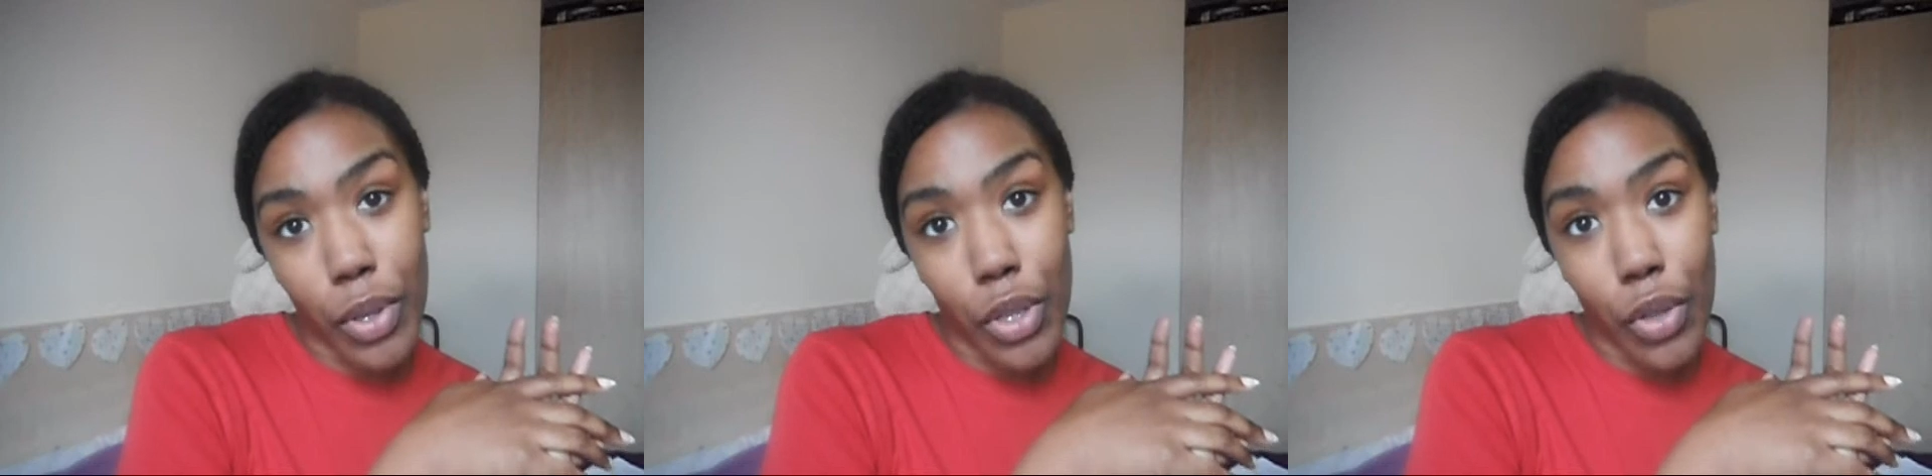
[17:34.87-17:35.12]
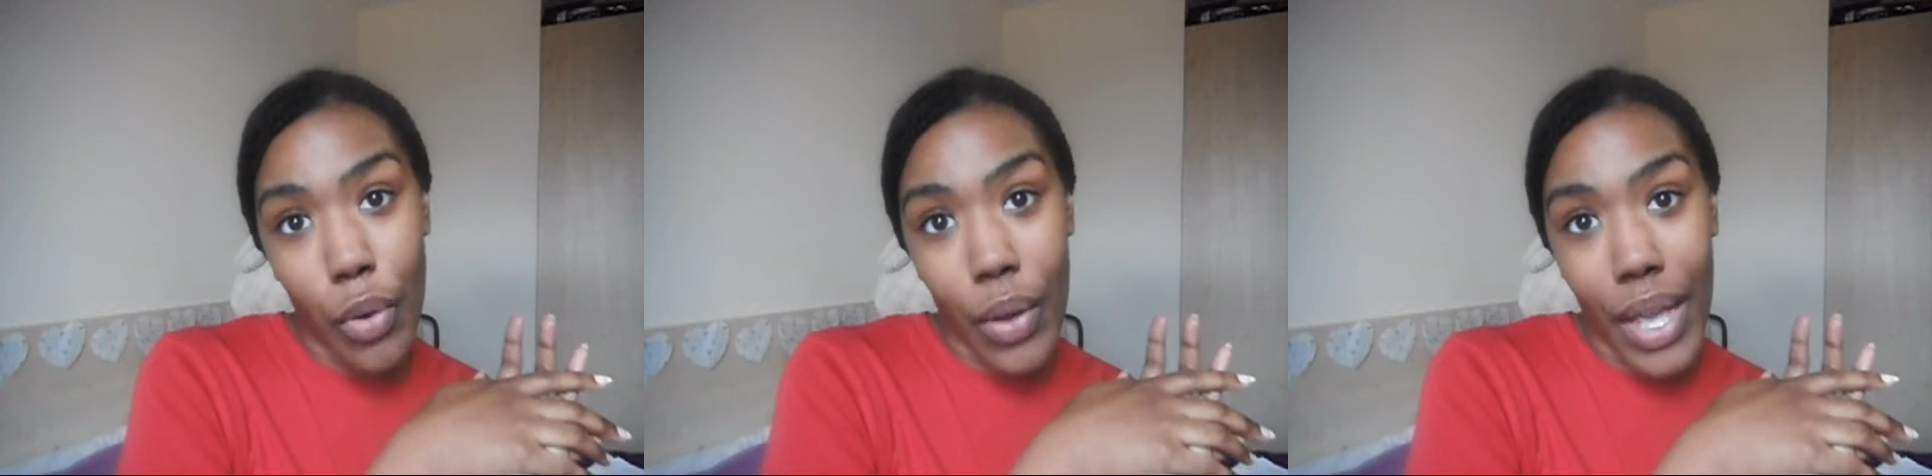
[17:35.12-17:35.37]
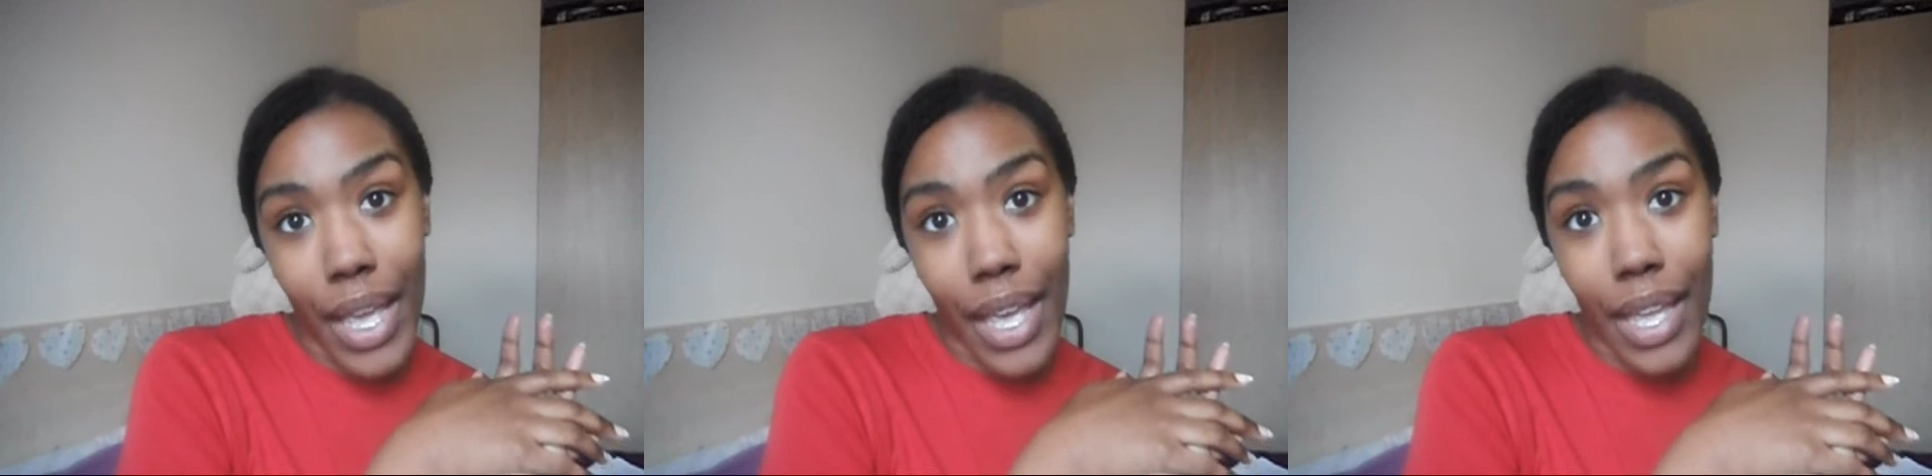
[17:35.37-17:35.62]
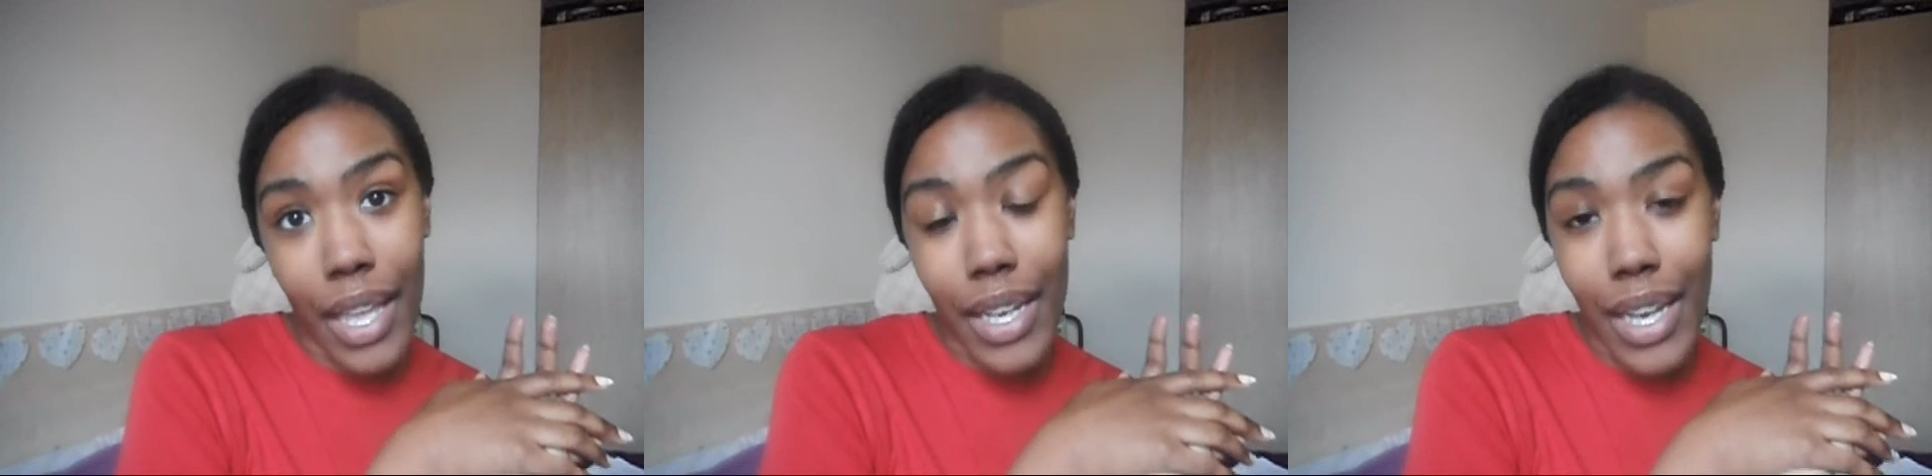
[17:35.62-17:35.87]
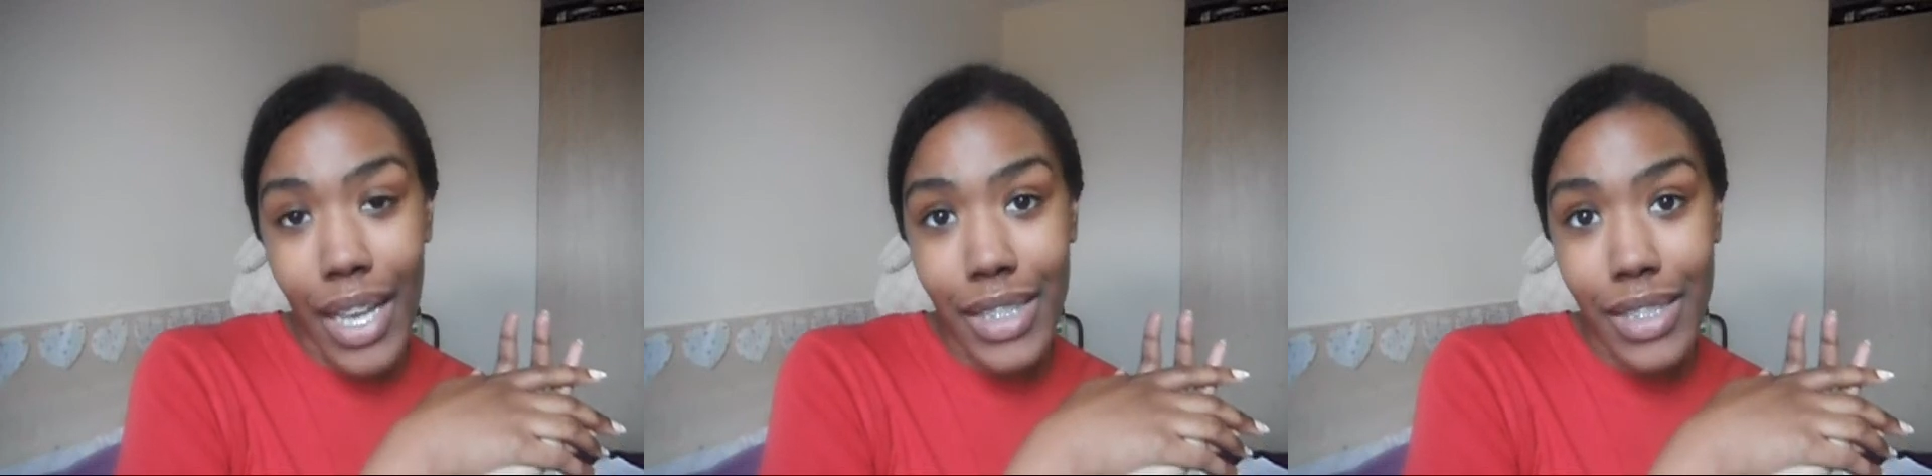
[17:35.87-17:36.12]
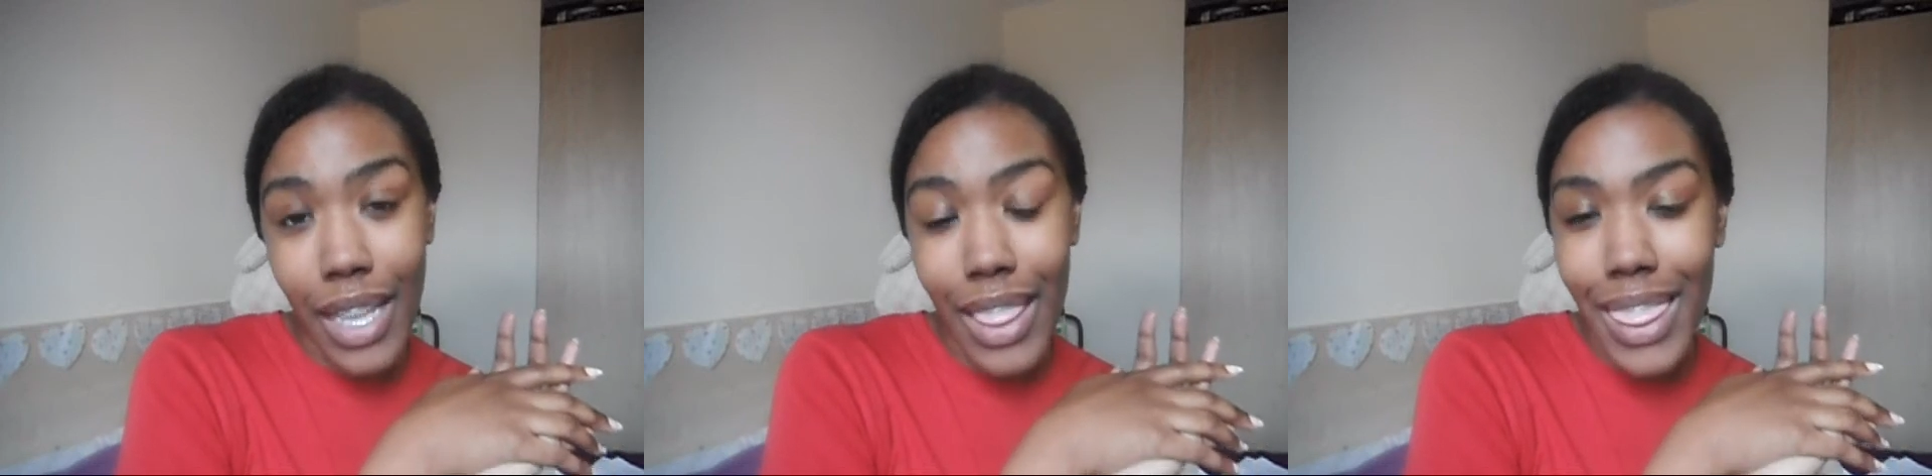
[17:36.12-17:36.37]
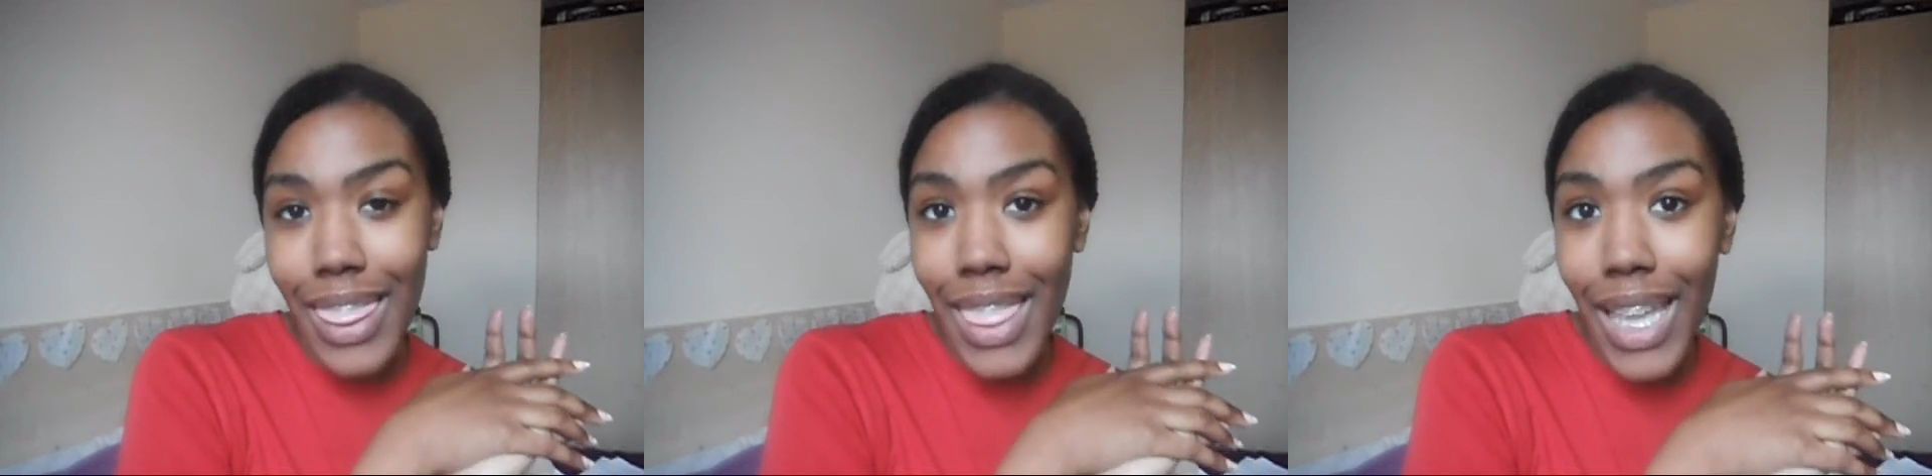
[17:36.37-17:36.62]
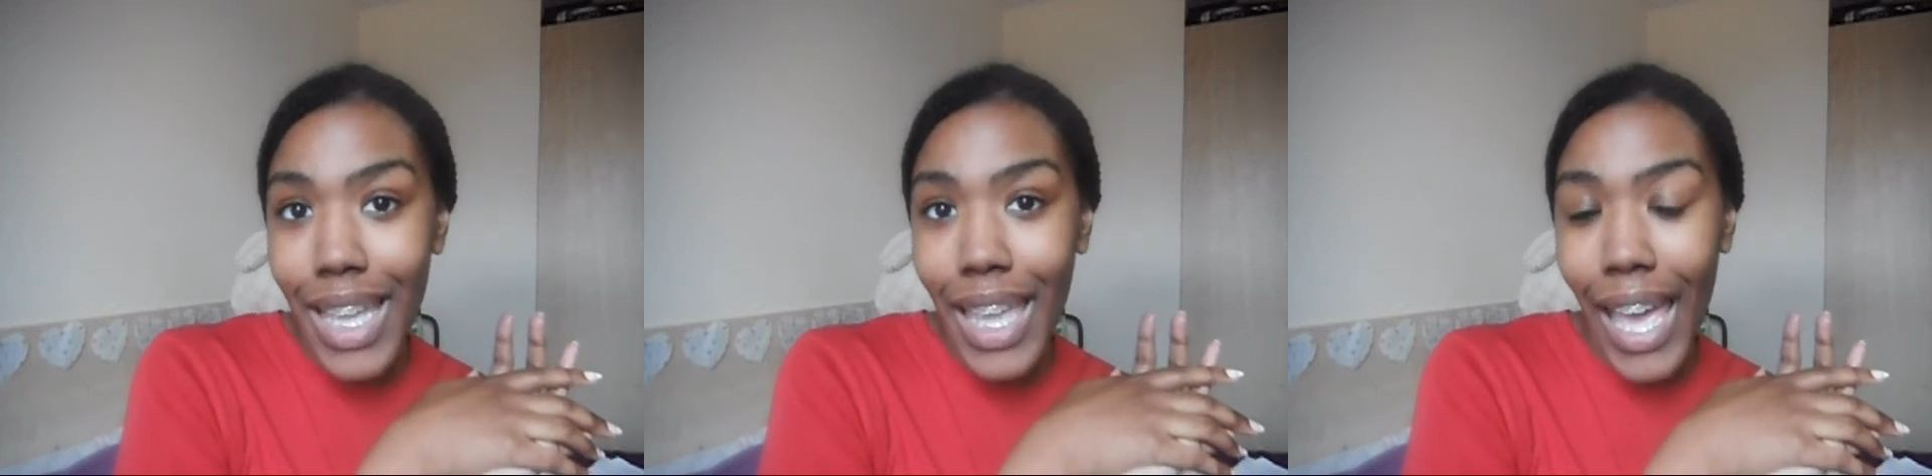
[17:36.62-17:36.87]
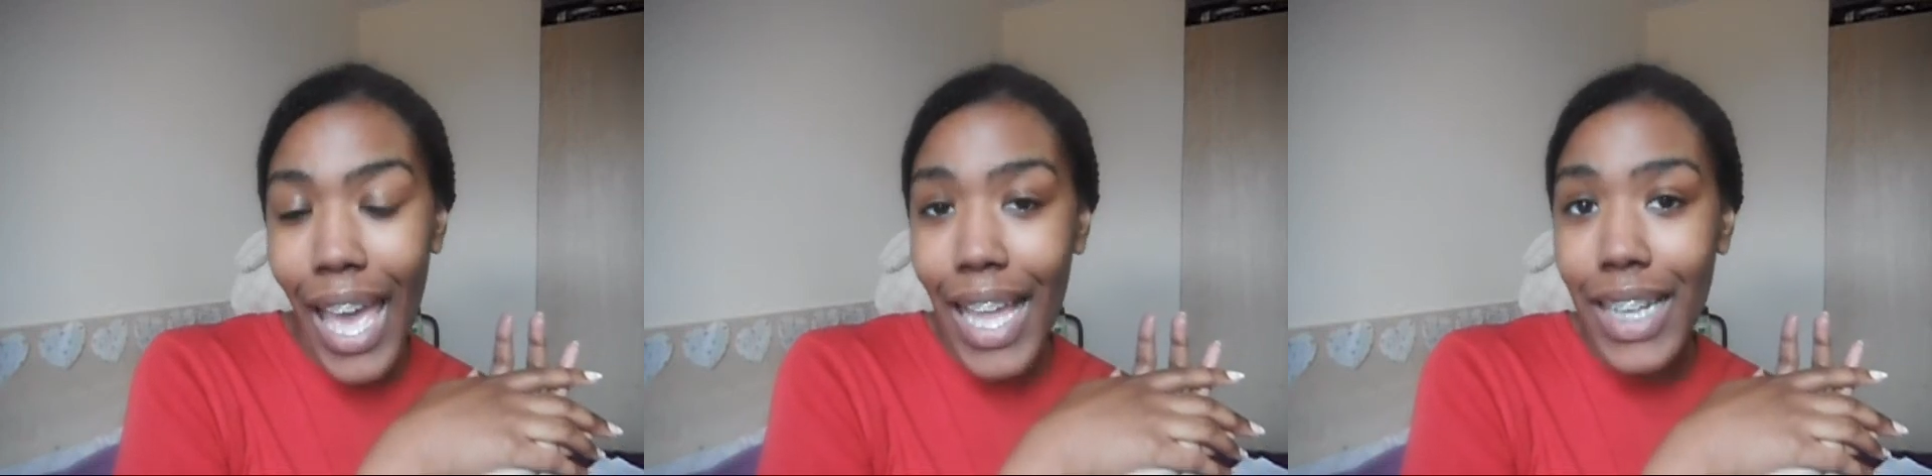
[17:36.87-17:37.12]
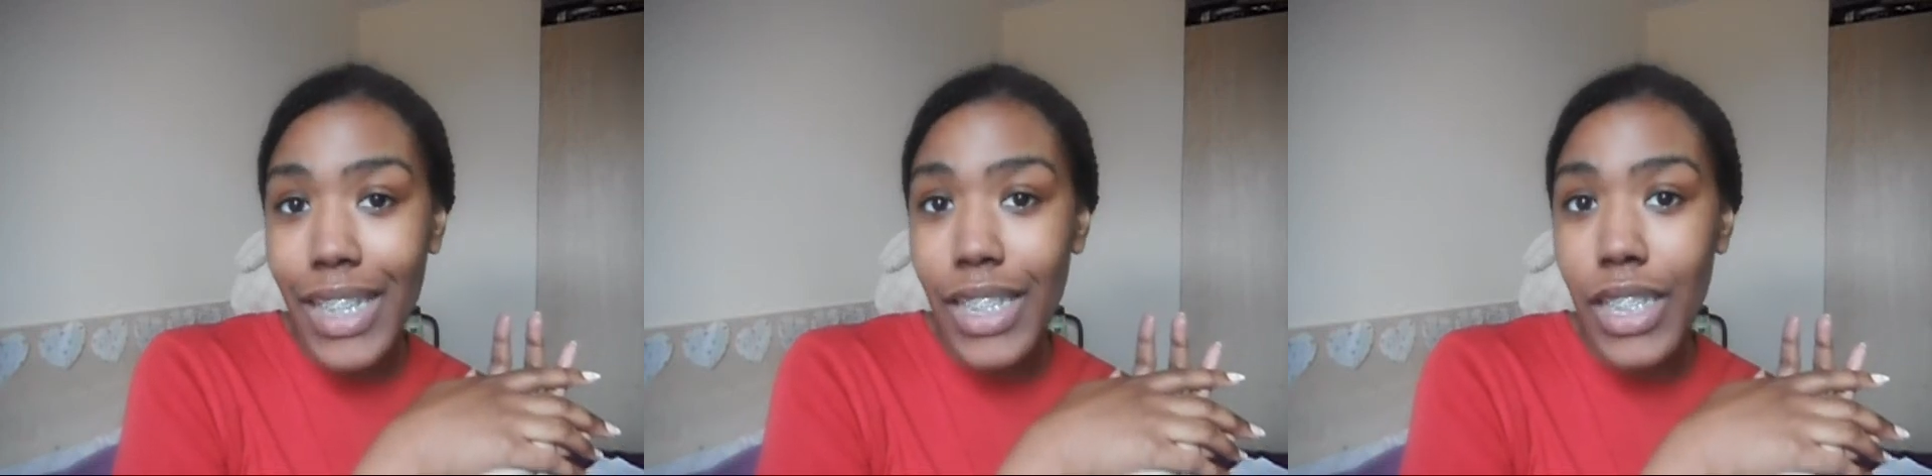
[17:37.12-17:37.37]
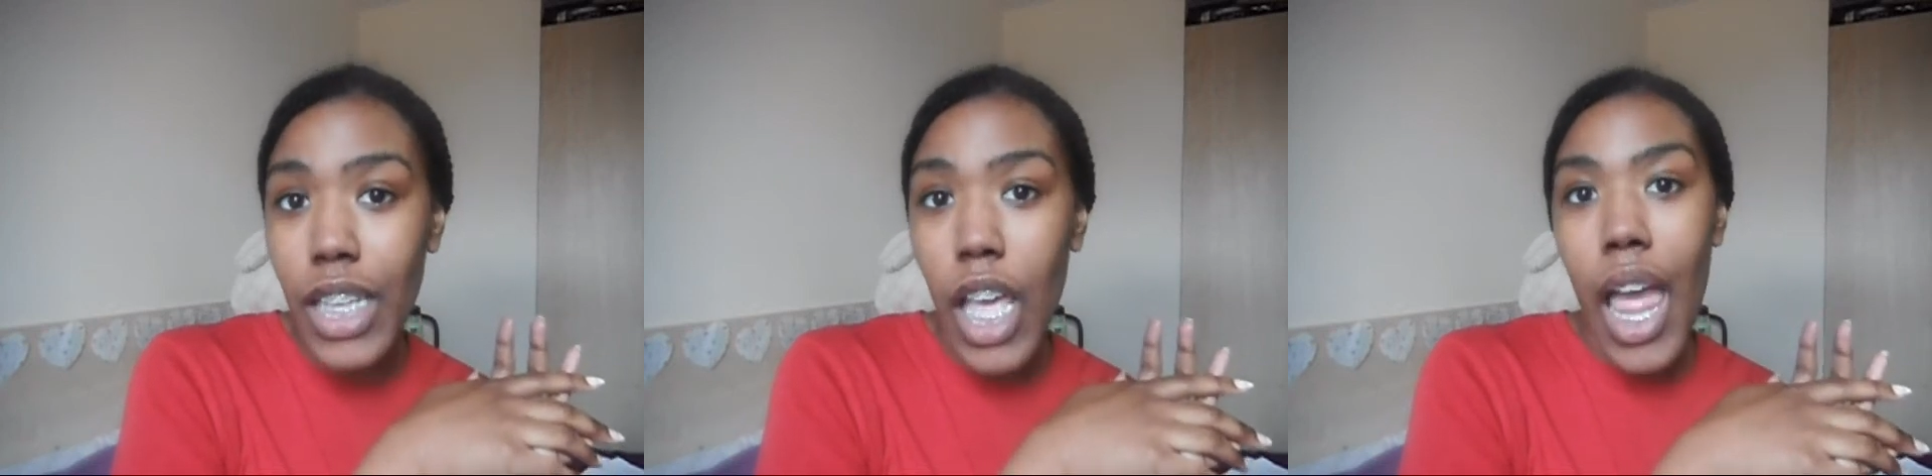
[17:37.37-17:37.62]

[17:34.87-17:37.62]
your hair nice and thick and